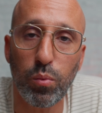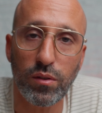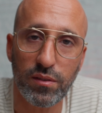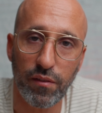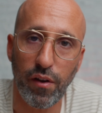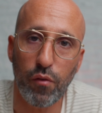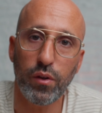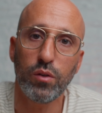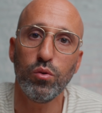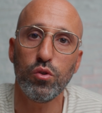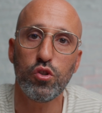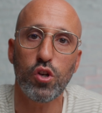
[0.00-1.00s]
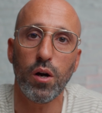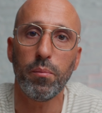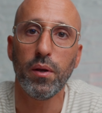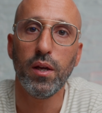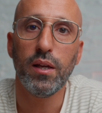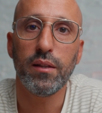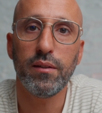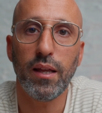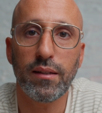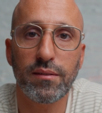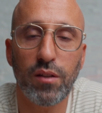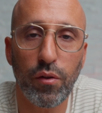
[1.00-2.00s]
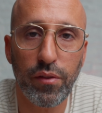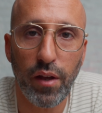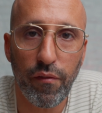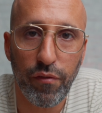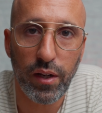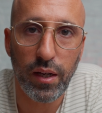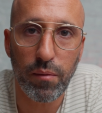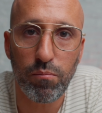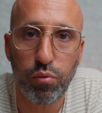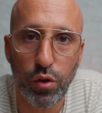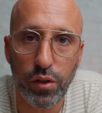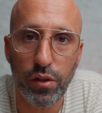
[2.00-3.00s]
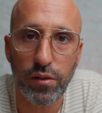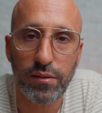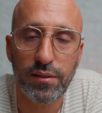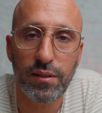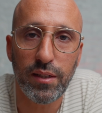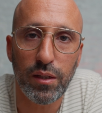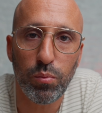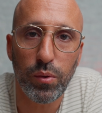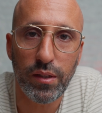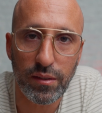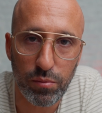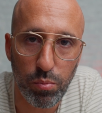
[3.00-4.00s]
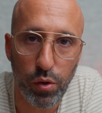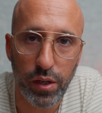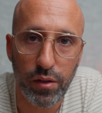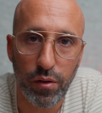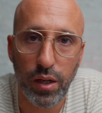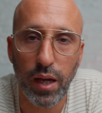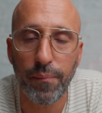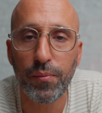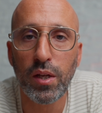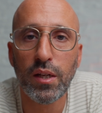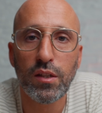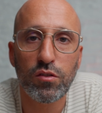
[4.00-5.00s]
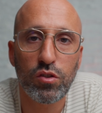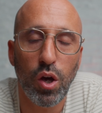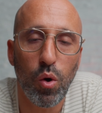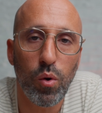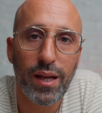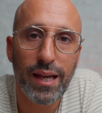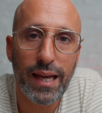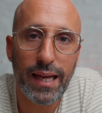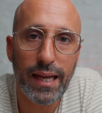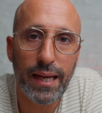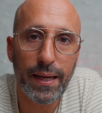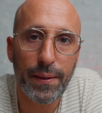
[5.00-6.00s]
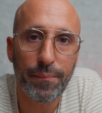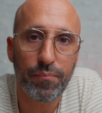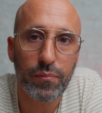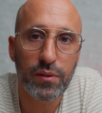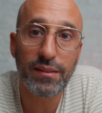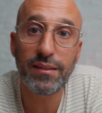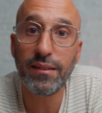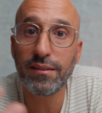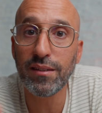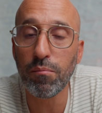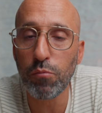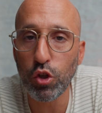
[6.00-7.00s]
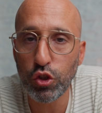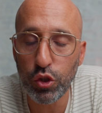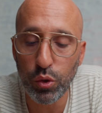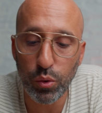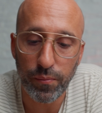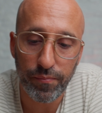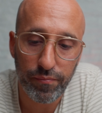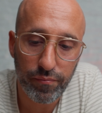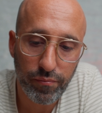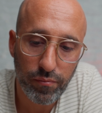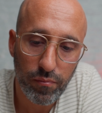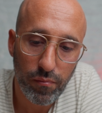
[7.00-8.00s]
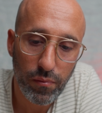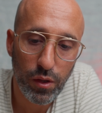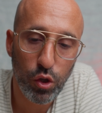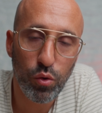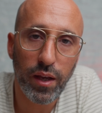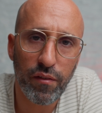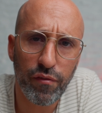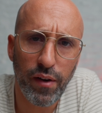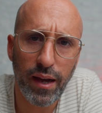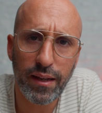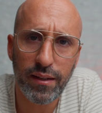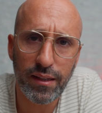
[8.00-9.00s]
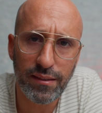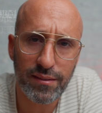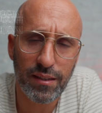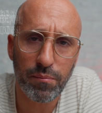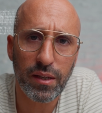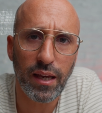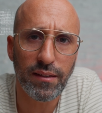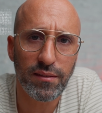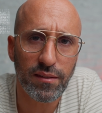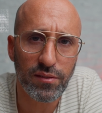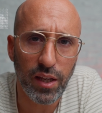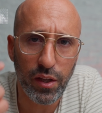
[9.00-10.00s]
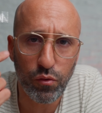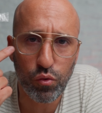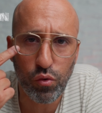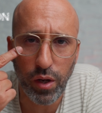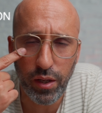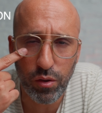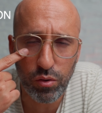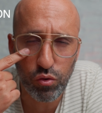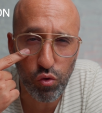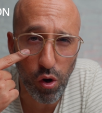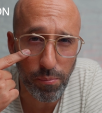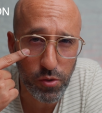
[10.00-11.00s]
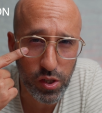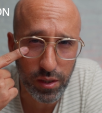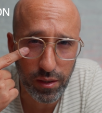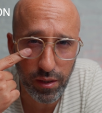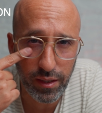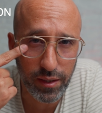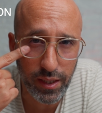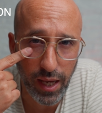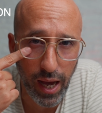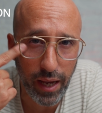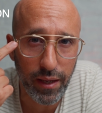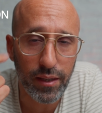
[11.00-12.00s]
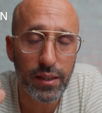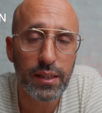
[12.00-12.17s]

was a very good job that South African breeders did with this breed. Okay, so disease number 2. You can find in some cases interruption in the eye.